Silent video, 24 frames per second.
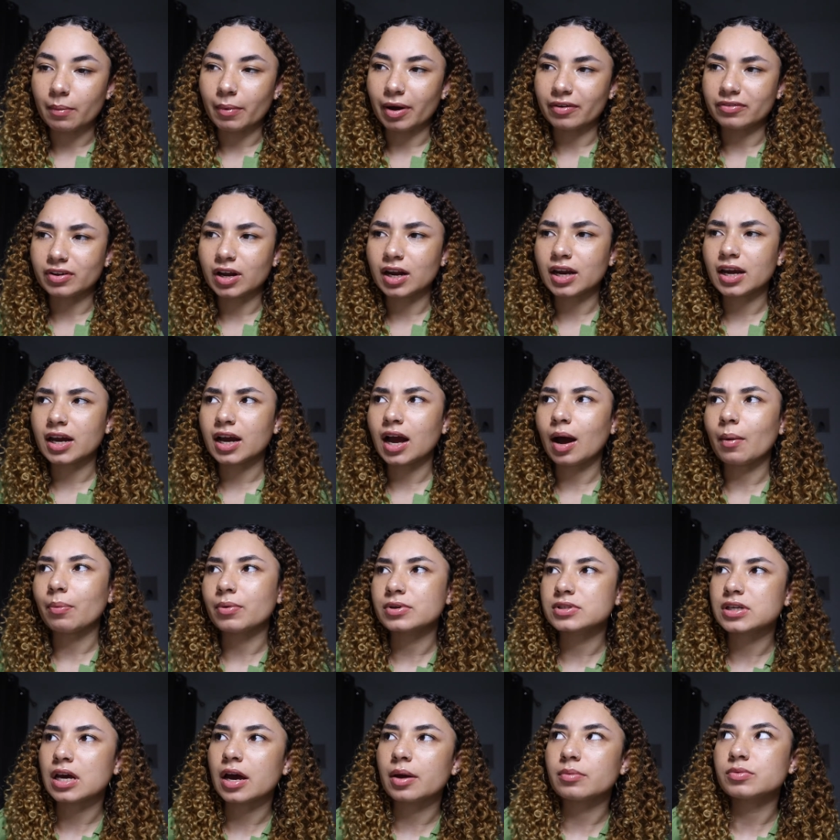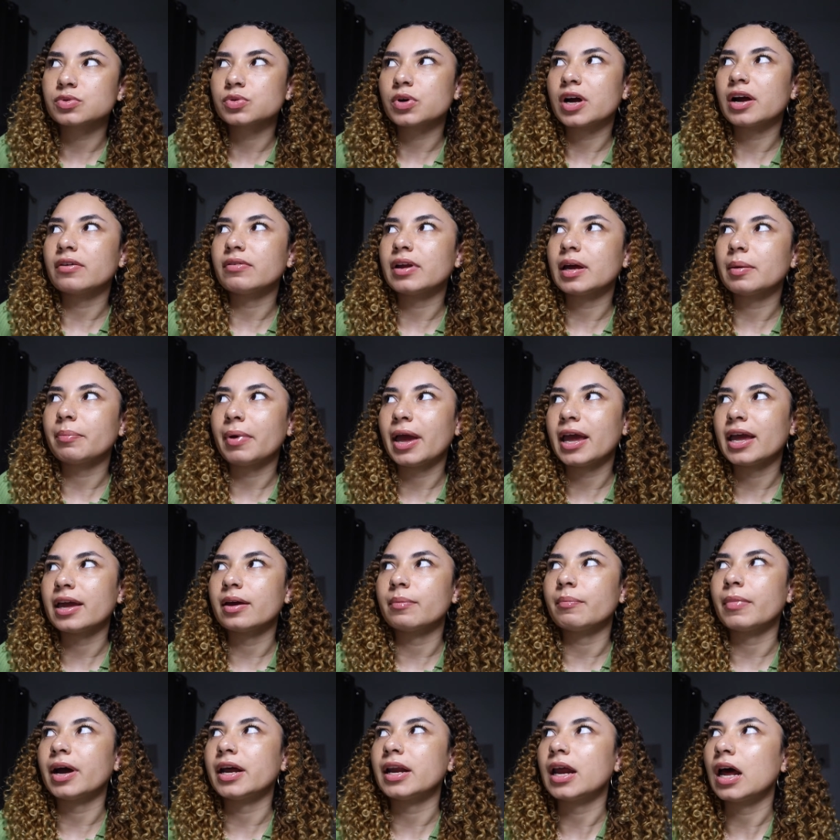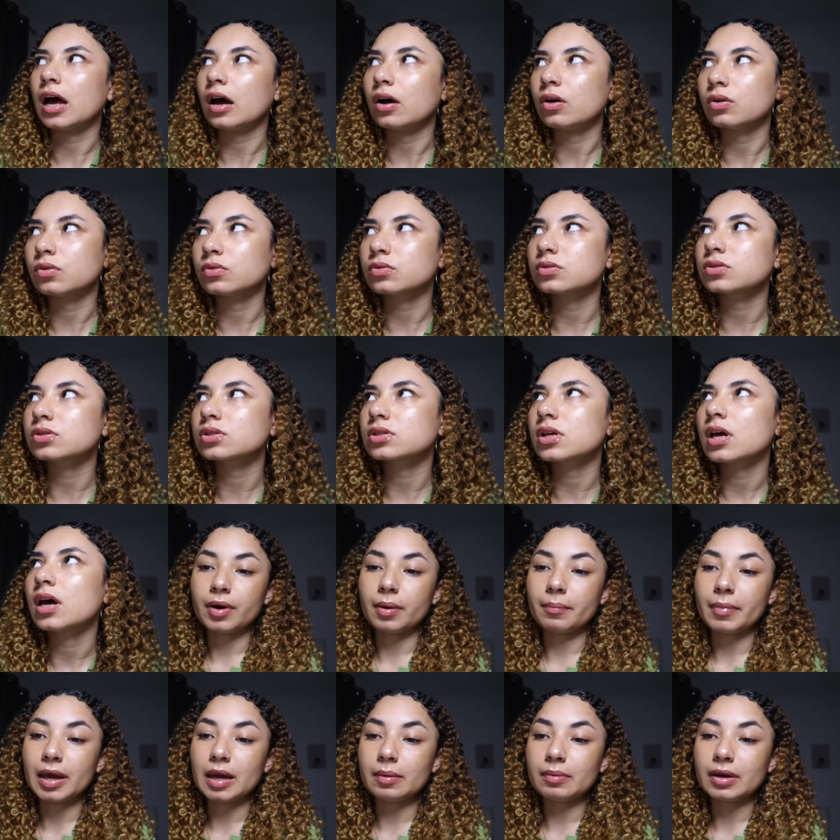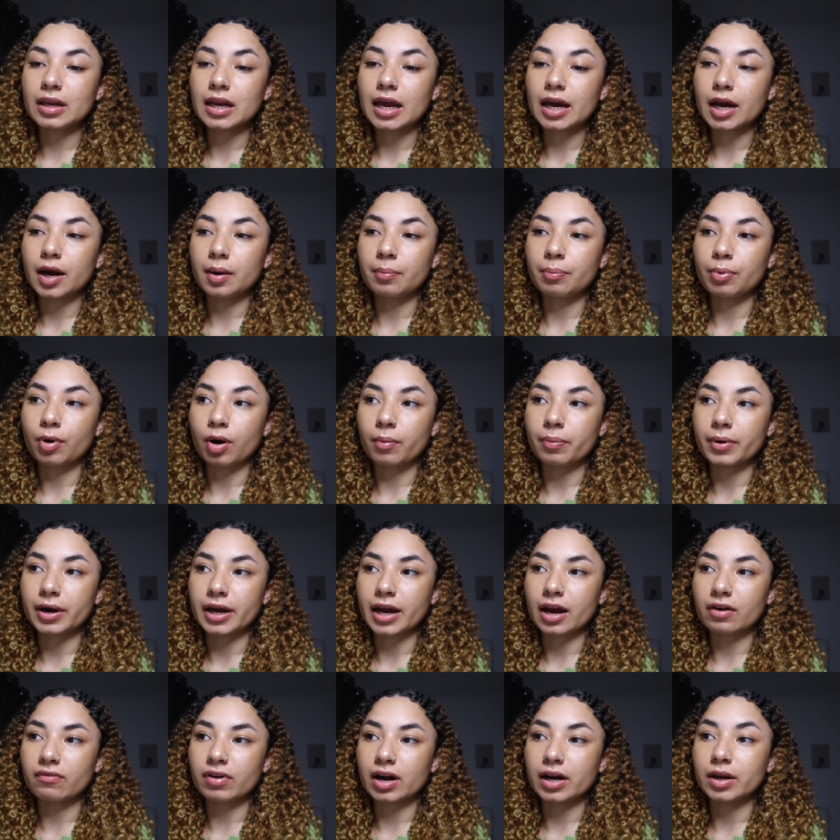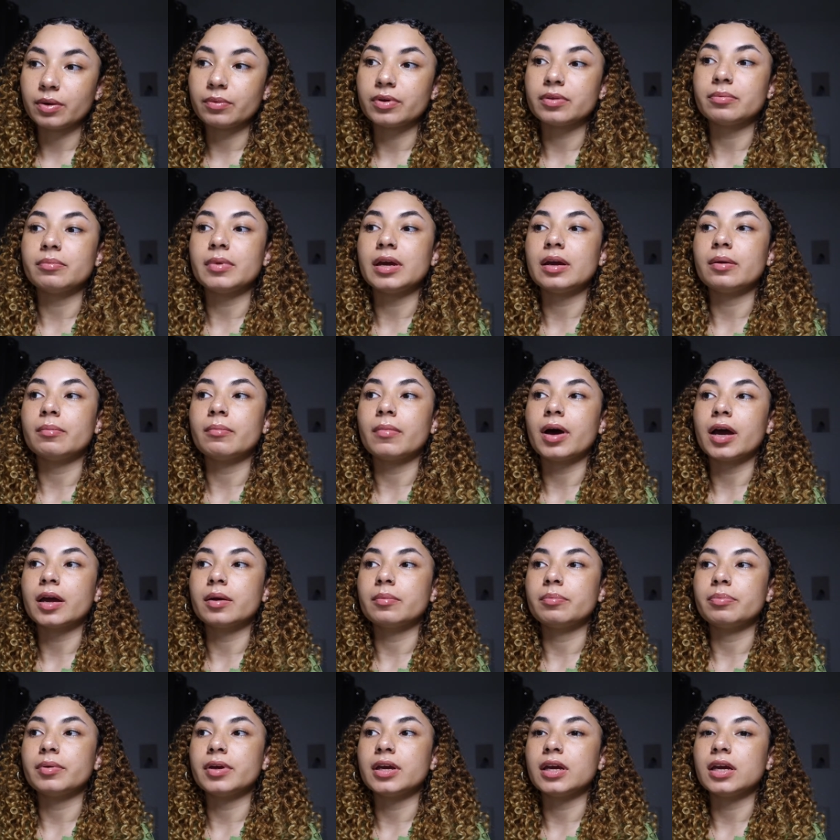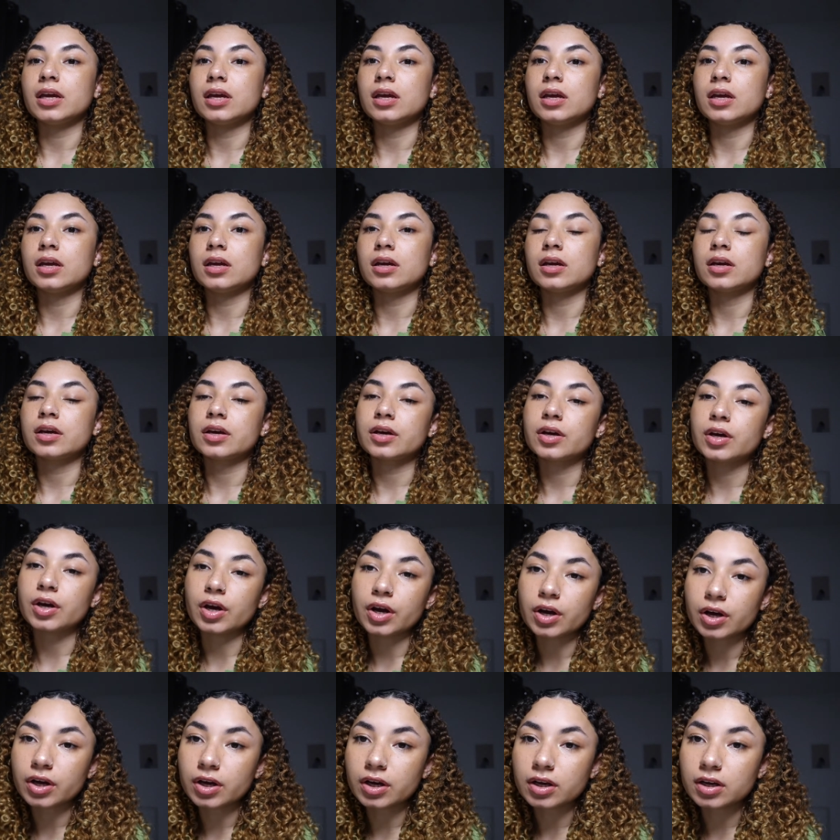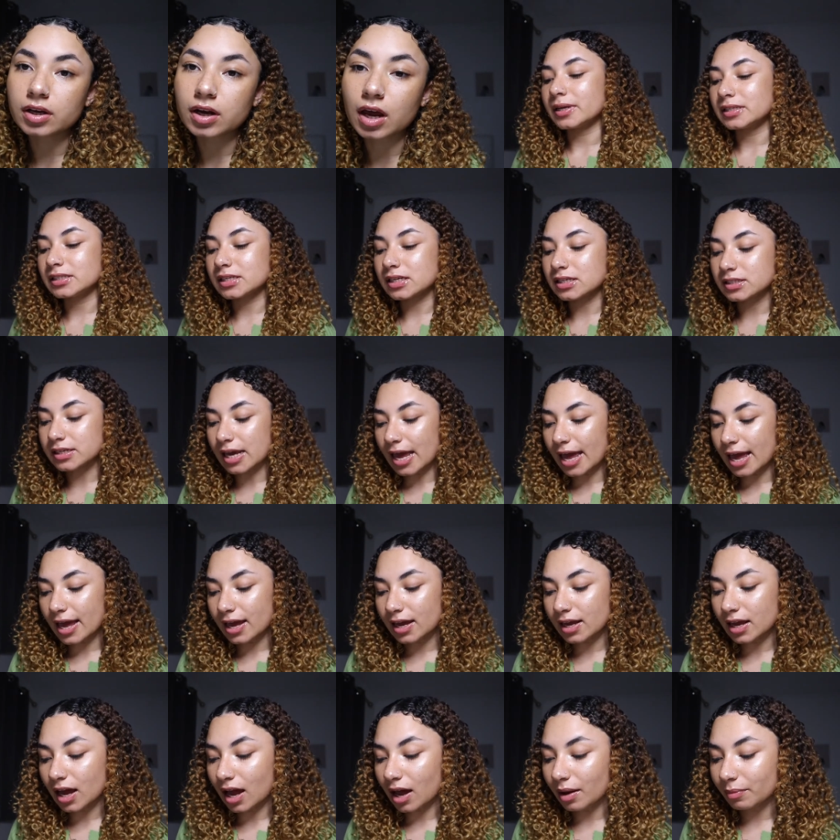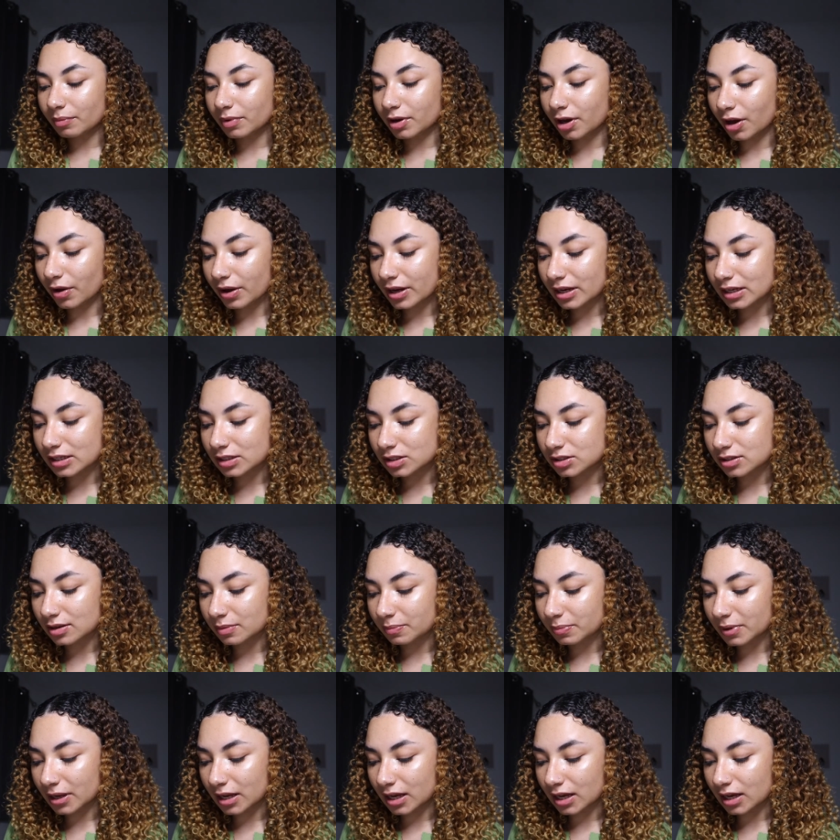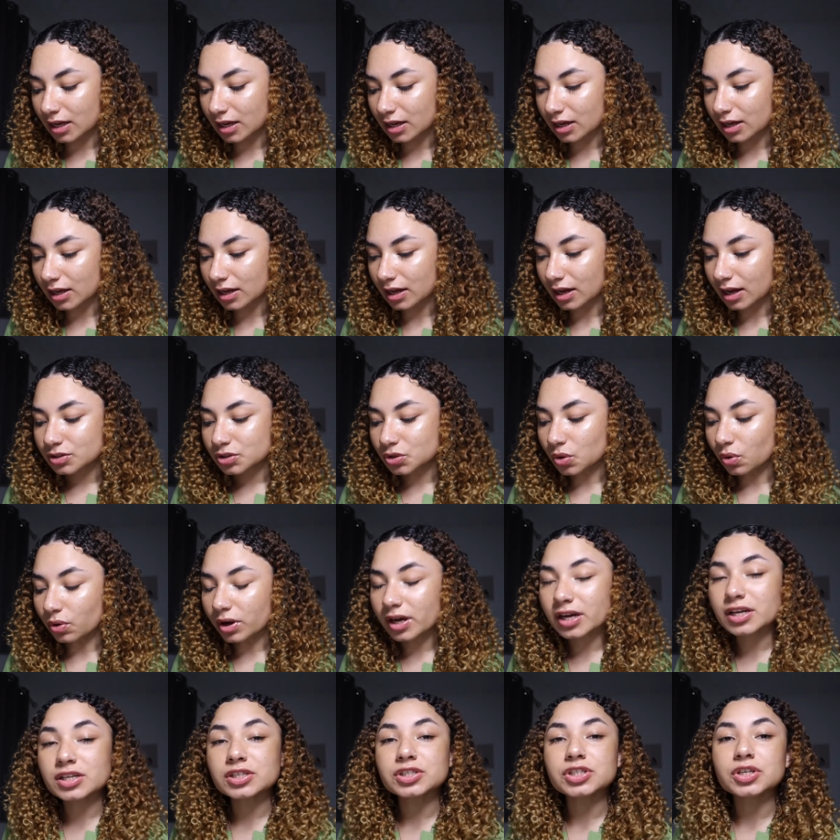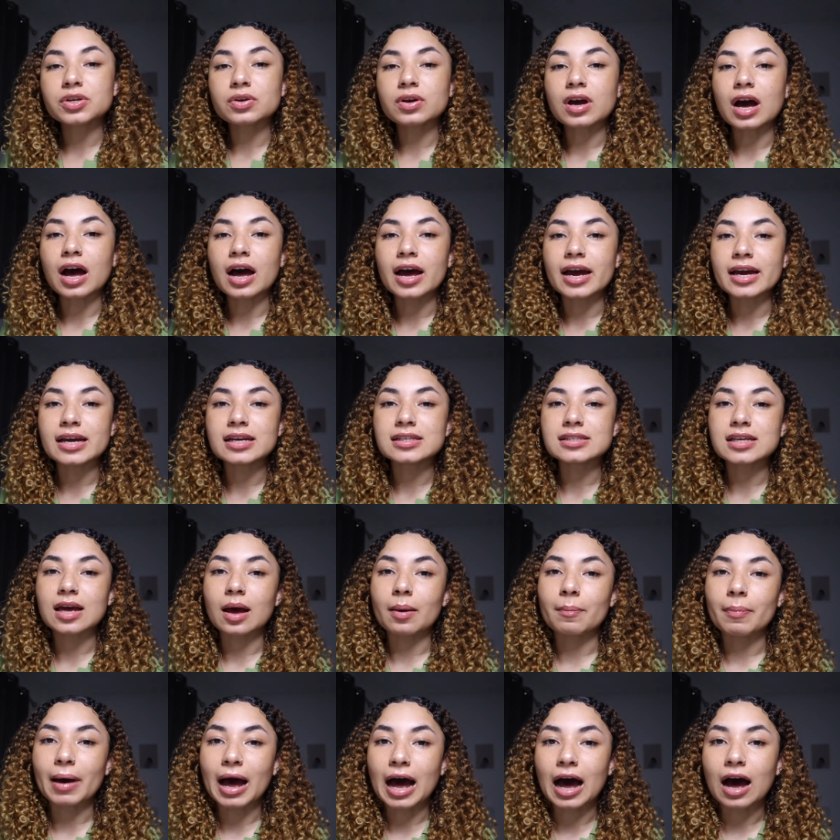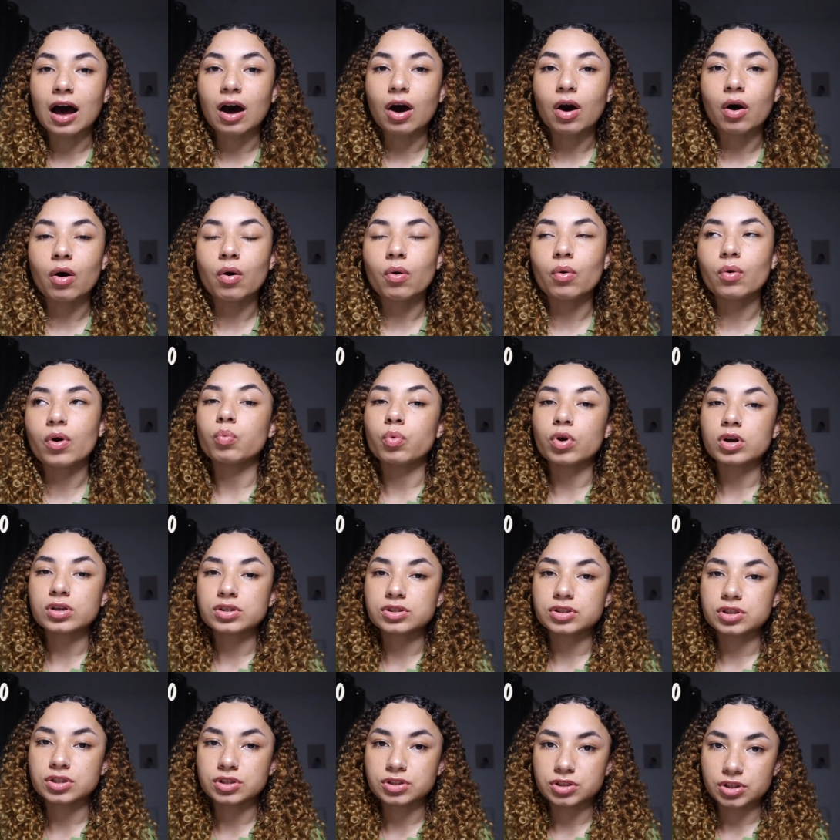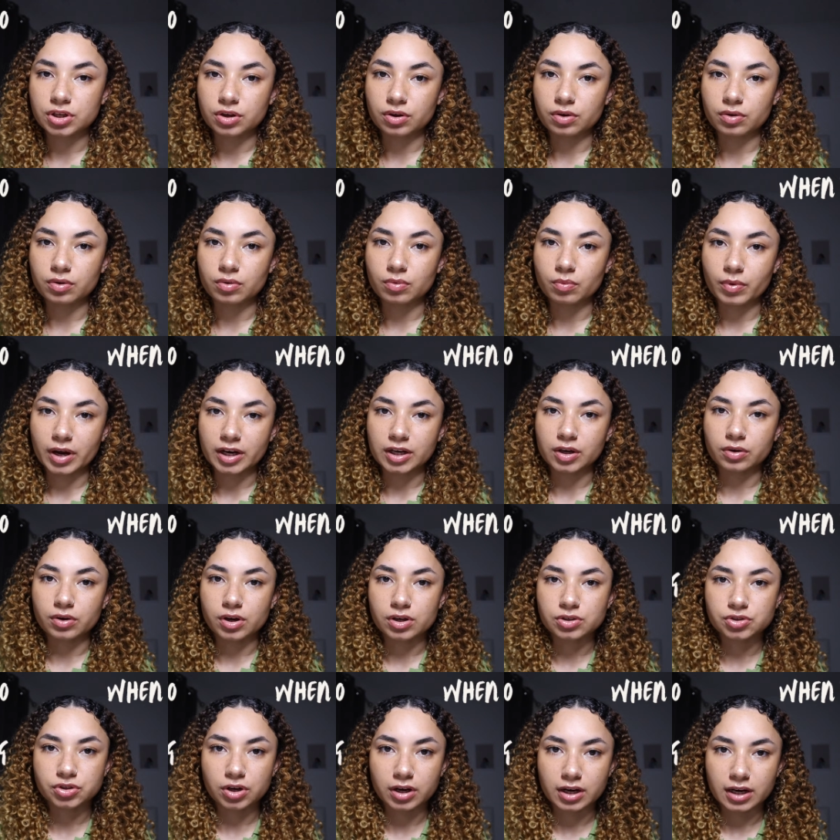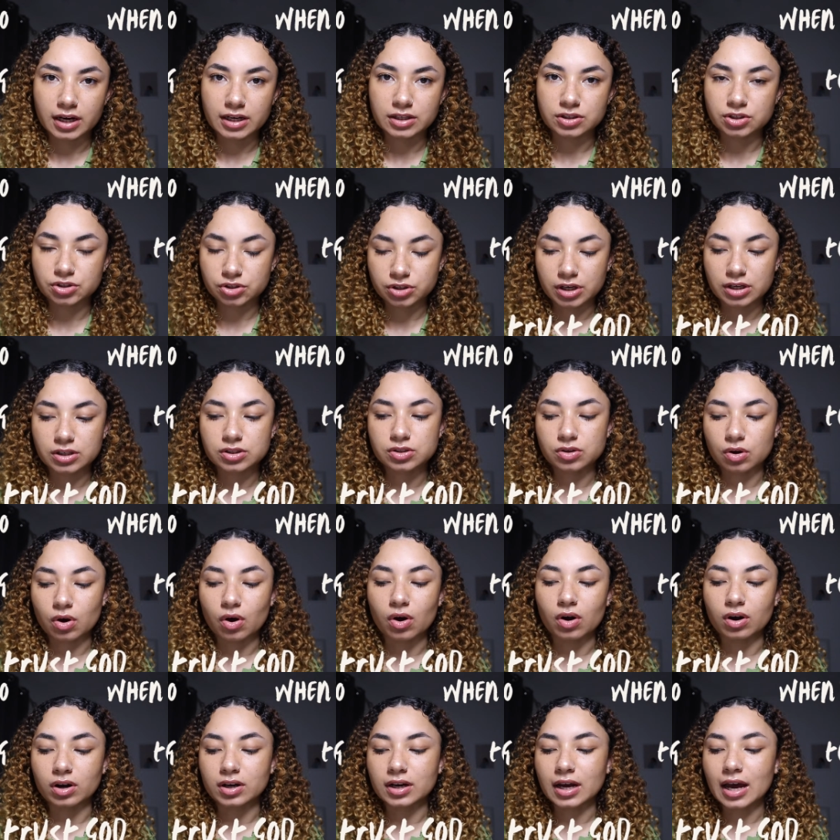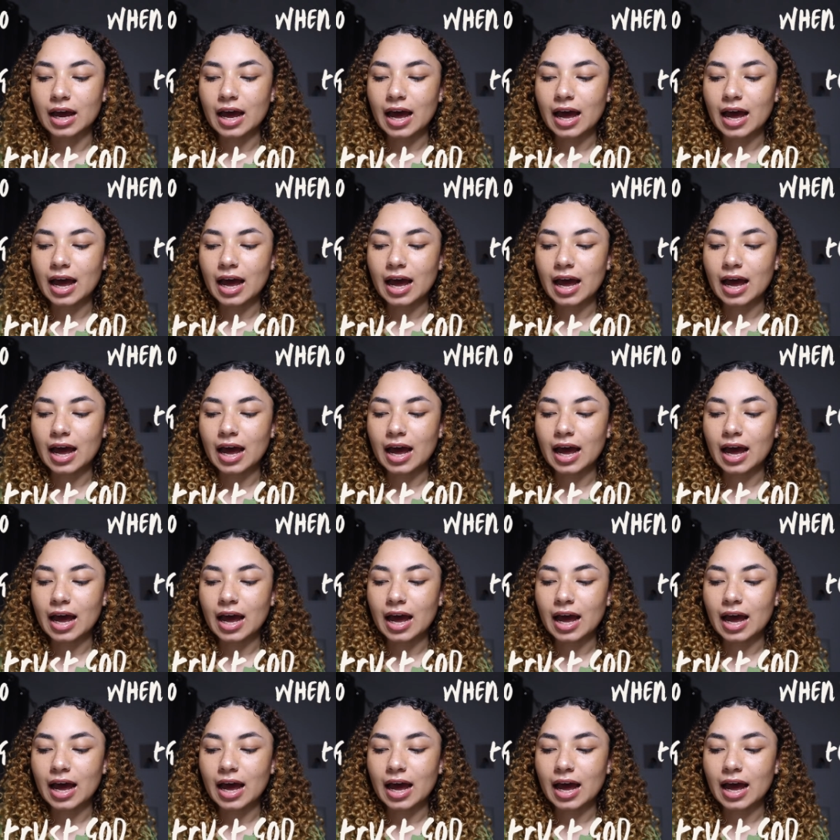I've done it a couple times where I've like painted my nails, but maybe like a proper get ready with me might be good. But today I'm going to be talking to you guys about what to do when you are struggling to trust God.